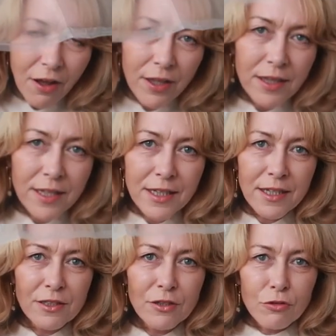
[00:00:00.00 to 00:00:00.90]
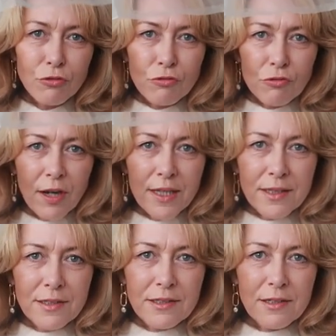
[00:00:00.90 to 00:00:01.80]
I think it's
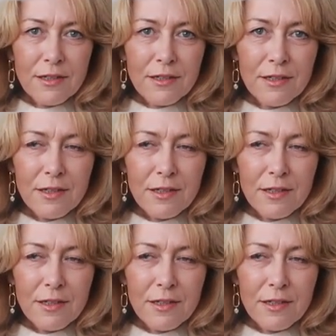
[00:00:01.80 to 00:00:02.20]
great.